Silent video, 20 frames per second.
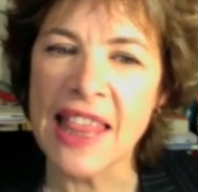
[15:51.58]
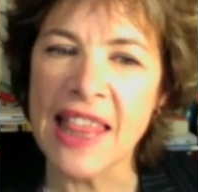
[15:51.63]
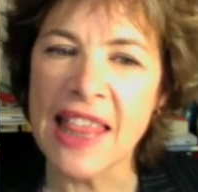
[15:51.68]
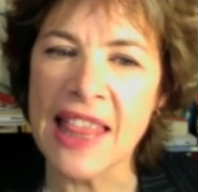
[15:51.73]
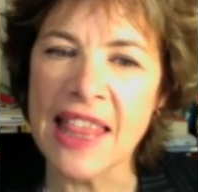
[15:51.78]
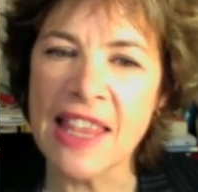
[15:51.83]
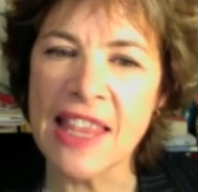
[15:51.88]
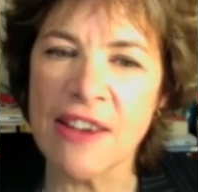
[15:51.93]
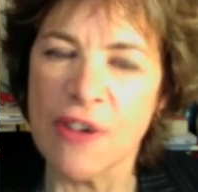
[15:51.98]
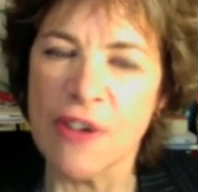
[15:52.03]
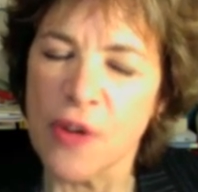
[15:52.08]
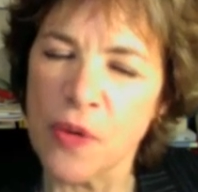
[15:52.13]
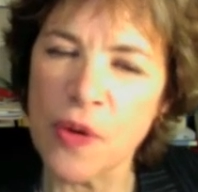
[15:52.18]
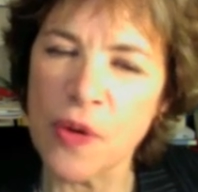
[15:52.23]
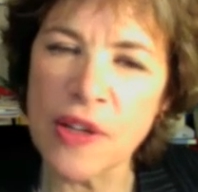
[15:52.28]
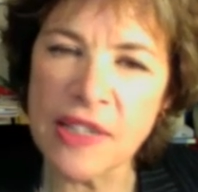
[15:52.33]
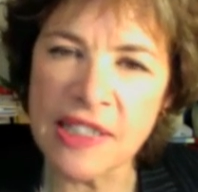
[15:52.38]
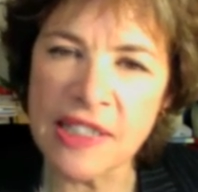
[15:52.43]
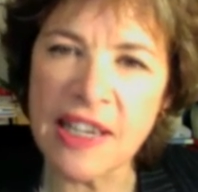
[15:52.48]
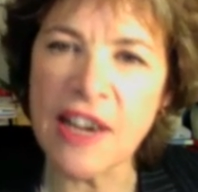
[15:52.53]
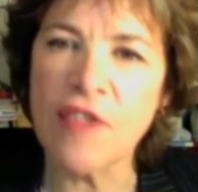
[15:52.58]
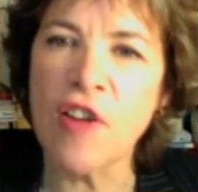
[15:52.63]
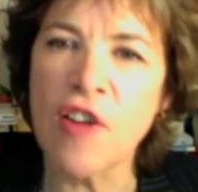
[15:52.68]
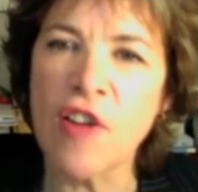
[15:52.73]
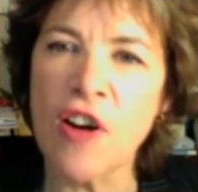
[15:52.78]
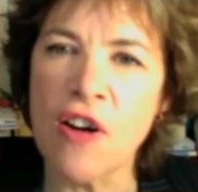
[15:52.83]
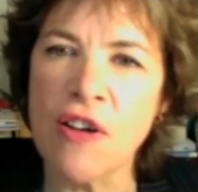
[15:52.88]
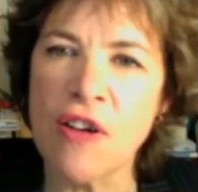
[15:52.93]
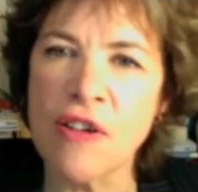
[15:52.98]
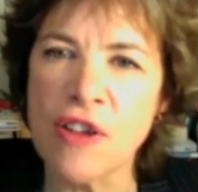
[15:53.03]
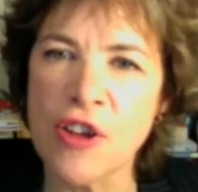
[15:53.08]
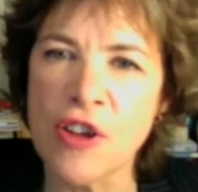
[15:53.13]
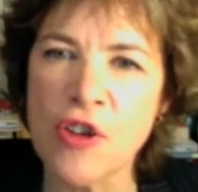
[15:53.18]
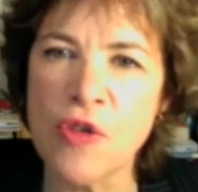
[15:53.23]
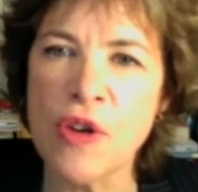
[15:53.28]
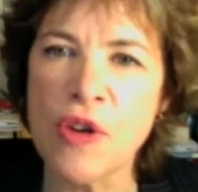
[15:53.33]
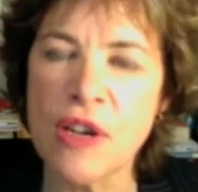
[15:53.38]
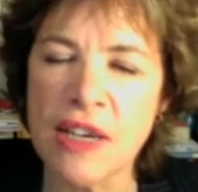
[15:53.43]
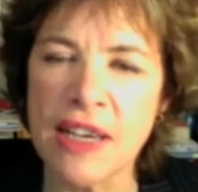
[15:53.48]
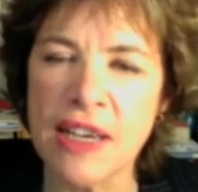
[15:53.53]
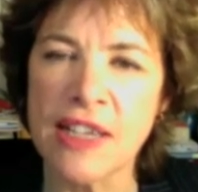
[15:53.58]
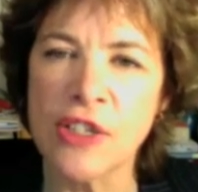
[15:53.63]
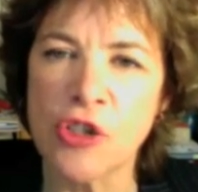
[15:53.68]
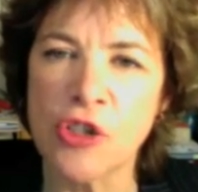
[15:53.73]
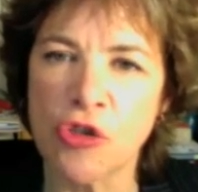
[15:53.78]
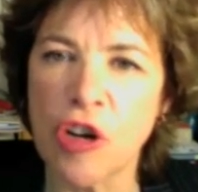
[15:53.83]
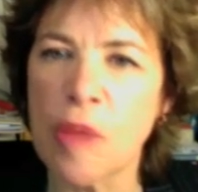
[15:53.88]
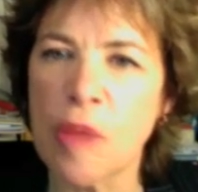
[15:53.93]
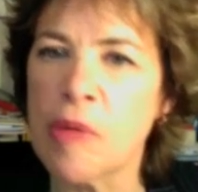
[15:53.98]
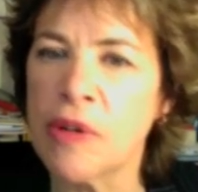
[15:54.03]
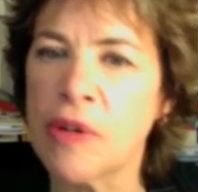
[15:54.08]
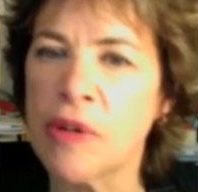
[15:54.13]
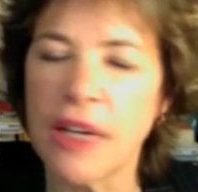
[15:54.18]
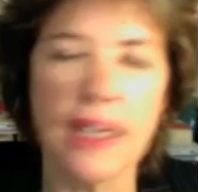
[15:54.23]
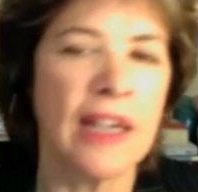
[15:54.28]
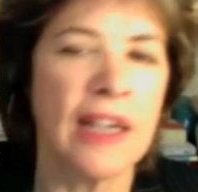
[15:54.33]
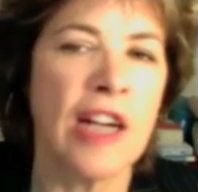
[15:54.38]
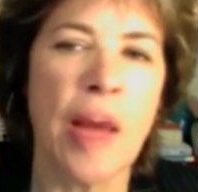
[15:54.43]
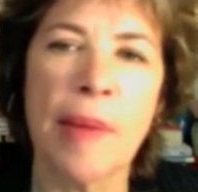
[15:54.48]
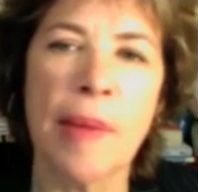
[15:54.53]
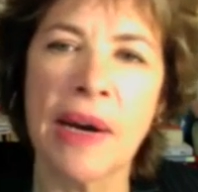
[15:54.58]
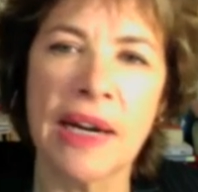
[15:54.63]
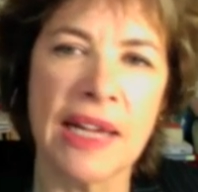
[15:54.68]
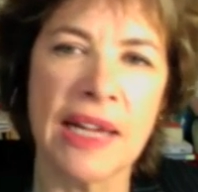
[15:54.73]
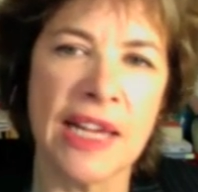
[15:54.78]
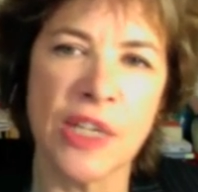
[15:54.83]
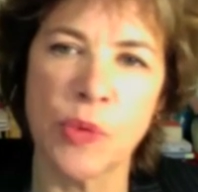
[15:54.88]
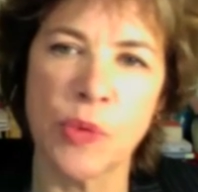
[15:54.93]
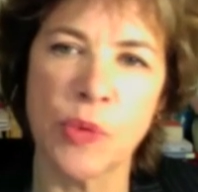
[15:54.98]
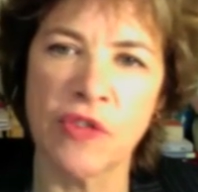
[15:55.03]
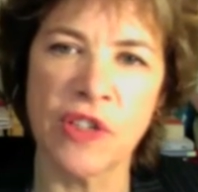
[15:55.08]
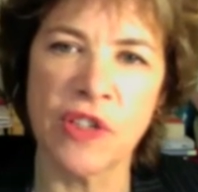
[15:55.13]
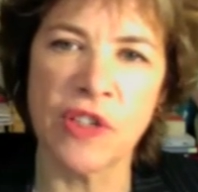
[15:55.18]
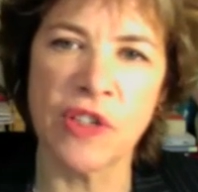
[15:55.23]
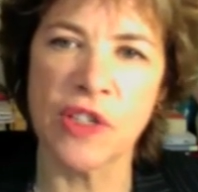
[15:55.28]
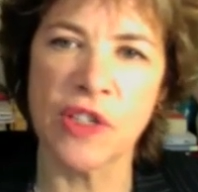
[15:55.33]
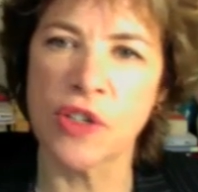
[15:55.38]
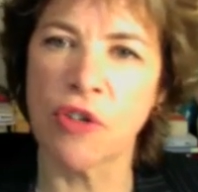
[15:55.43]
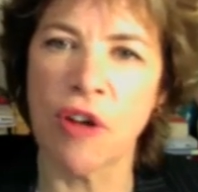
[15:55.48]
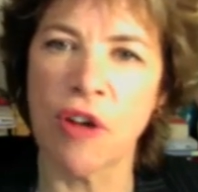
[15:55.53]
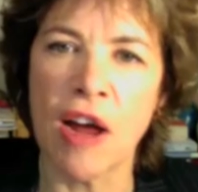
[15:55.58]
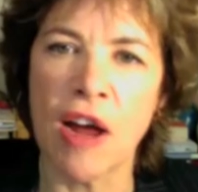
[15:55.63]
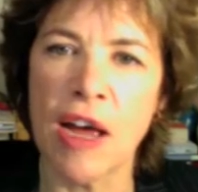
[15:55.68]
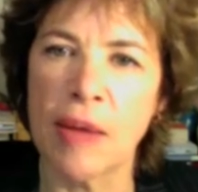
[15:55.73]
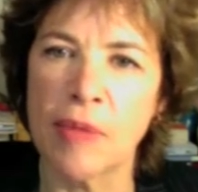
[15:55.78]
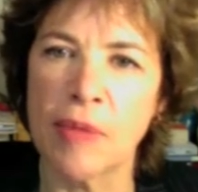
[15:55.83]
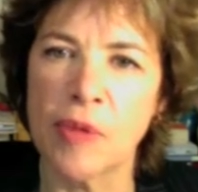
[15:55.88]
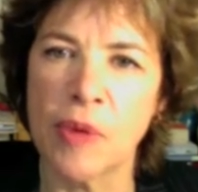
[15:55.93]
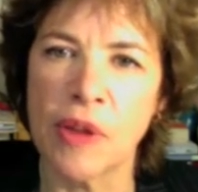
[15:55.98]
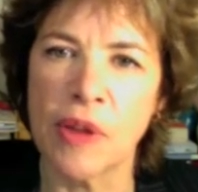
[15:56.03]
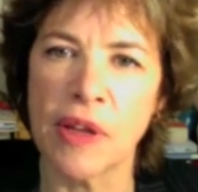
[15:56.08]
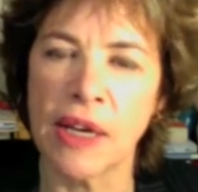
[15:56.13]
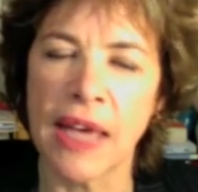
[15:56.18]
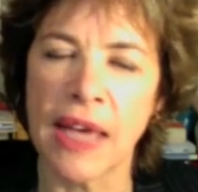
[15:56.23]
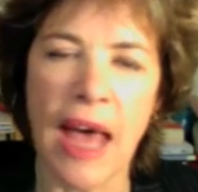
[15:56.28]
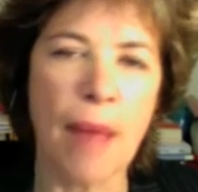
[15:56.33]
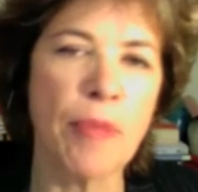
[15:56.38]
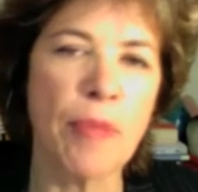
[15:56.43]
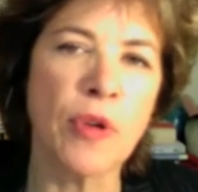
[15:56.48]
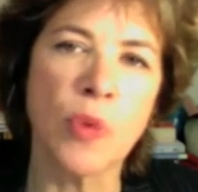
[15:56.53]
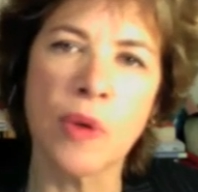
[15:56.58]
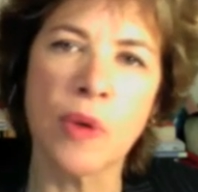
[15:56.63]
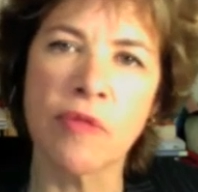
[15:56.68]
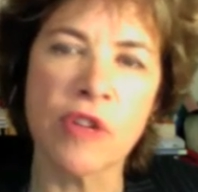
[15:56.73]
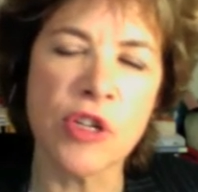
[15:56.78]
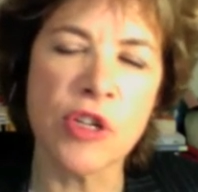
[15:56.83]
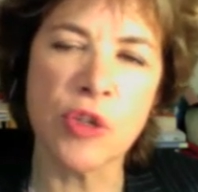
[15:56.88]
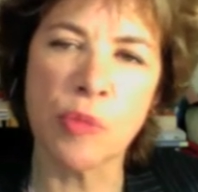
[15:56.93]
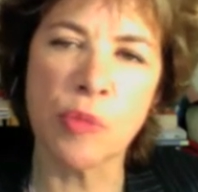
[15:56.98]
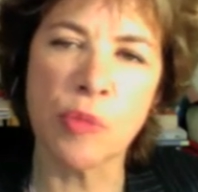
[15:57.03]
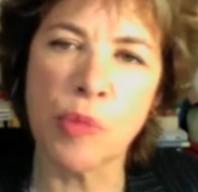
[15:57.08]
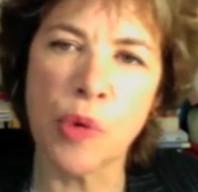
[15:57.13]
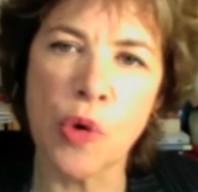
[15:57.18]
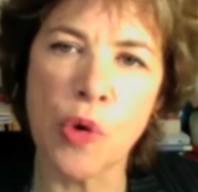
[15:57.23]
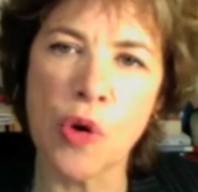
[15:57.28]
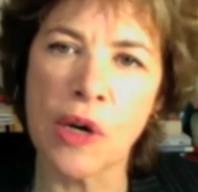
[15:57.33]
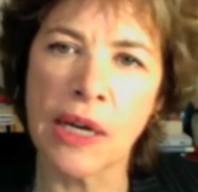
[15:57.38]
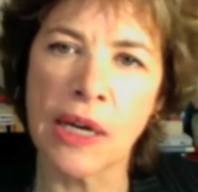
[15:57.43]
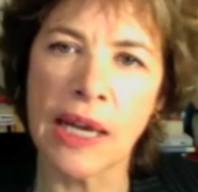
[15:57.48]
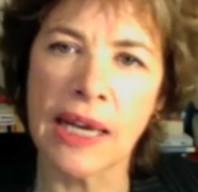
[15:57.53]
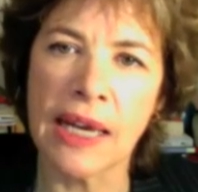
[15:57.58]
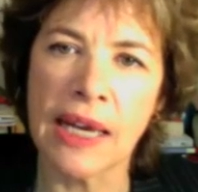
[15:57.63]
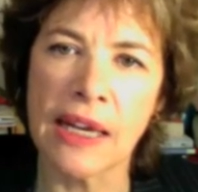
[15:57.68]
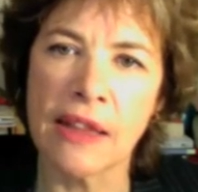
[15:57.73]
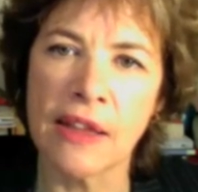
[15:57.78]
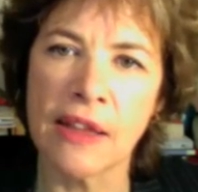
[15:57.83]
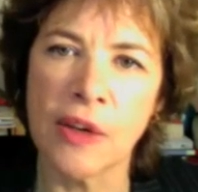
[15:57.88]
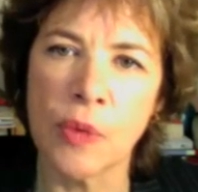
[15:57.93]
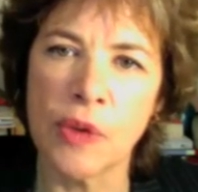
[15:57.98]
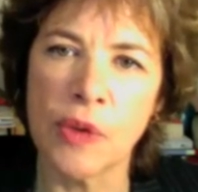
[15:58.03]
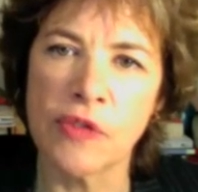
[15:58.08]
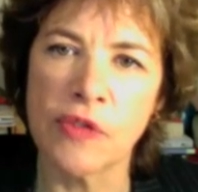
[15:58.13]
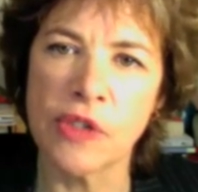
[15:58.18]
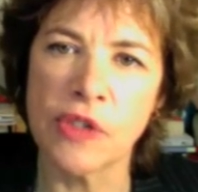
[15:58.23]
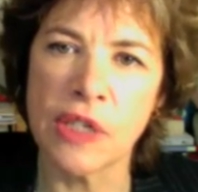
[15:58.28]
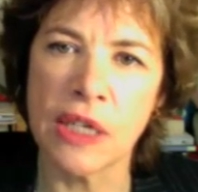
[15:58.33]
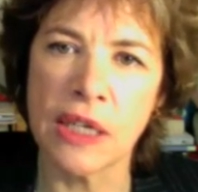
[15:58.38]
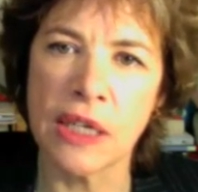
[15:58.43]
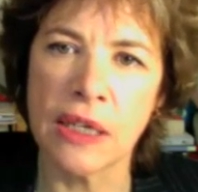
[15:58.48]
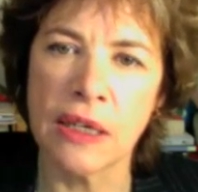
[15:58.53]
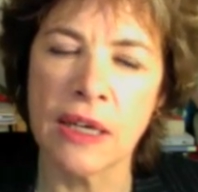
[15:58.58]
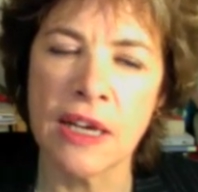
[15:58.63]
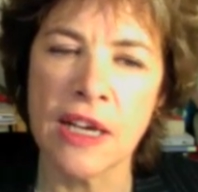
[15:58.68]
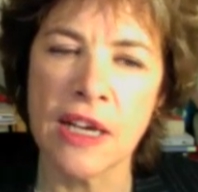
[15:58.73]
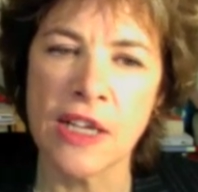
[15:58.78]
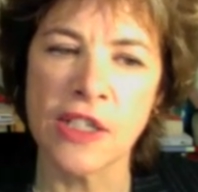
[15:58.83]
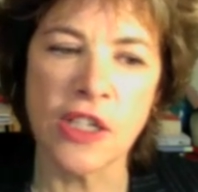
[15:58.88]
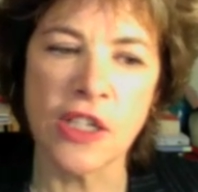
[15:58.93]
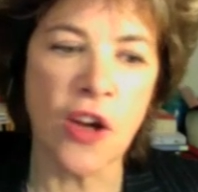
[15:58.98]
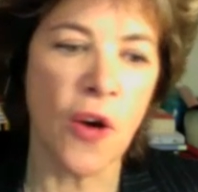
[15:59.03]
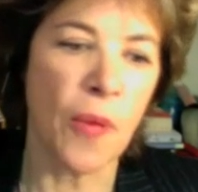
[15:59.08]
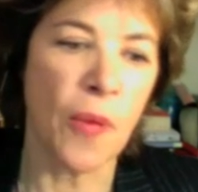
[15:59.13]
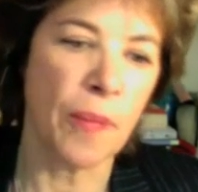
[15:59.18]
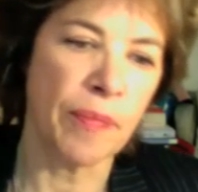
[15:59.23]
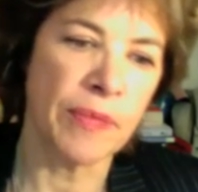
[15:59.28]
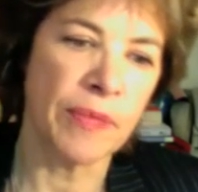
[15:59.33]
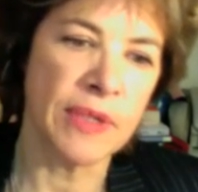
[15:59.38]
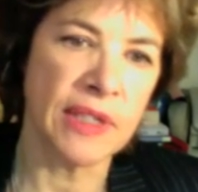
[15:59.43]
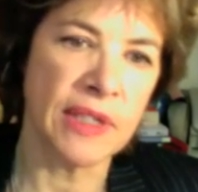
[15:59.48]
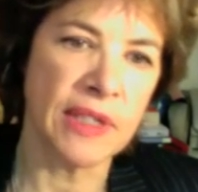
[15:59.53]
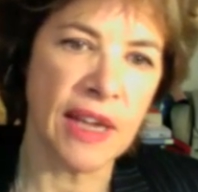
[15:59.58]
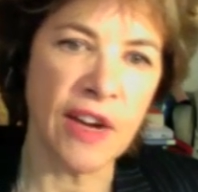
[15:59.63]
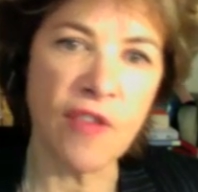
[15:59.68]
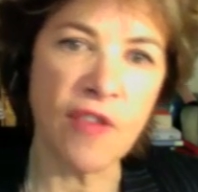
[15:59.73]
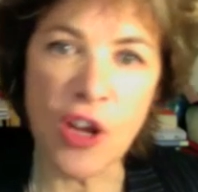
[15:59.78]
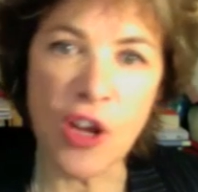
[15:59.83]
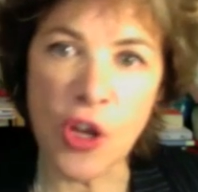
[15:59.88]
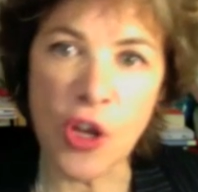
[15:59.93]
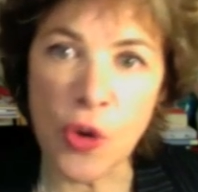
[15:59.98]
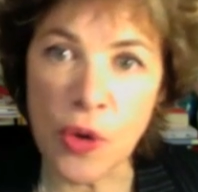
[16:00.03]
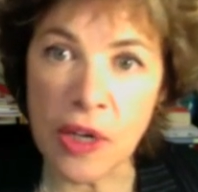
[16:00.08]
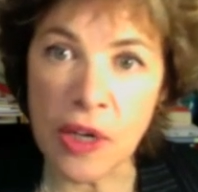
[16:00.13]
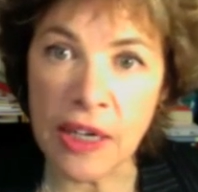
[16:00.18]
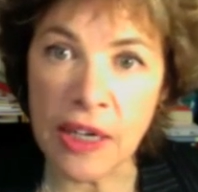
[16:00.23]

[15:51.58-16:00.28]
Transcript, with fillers: you know, the state of our union is troubled economically, as we've described, with a gap between rich and poor, unlike anything we've seen. So, the state of our union,